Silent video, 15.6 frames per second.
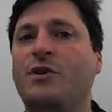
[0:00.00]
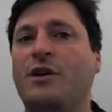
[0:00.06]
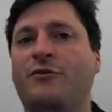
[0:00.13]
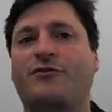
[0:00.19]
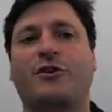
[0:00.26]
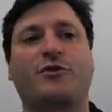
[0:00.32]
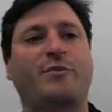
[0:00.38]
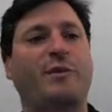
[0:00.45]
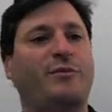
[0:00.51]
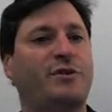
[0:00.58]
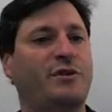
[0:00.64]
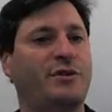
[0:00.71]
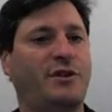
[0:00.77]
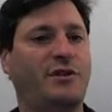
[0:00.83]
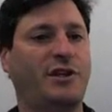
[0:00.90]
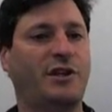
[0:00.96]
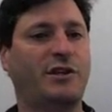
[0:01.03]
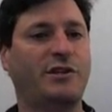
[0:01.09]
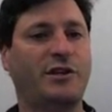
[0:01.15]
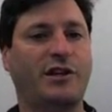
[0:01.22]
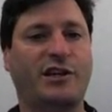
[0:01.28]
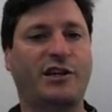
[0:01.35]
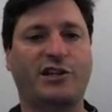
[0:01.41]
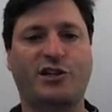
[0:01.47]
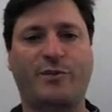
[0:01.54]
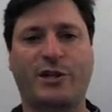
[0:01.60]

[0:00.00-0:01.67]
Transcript: for other people that they could get your